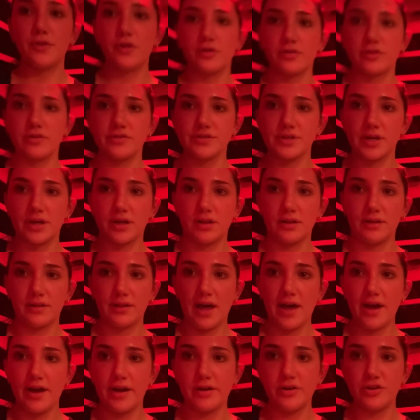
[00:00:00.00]
Look, there's like a
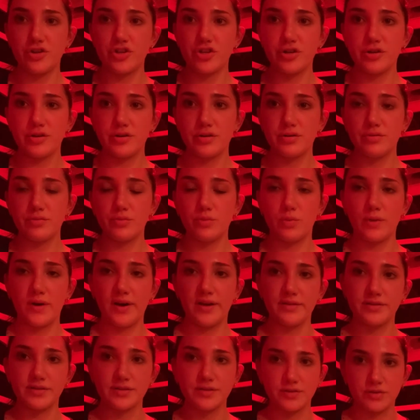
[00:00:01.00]
ledge. Wow,
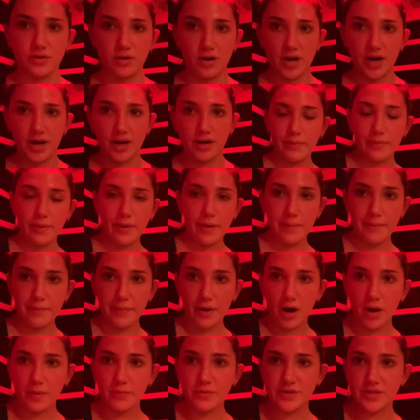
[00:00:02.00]
this is great. My
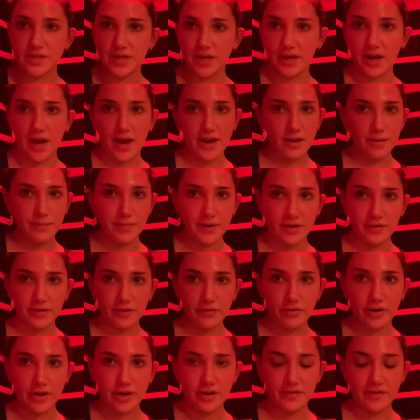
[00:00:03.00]
mom was like, I could barely
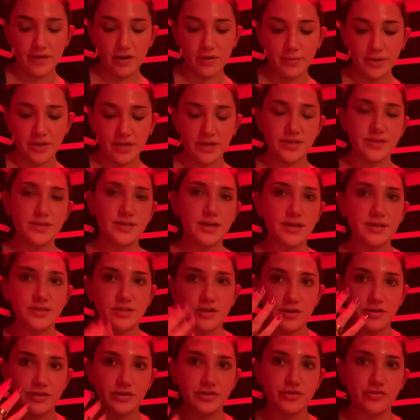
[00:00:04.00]
read in there because I
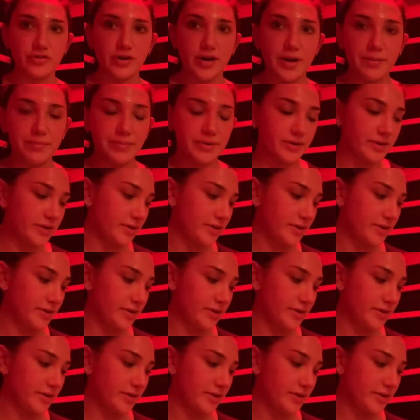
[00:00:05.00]
start to drip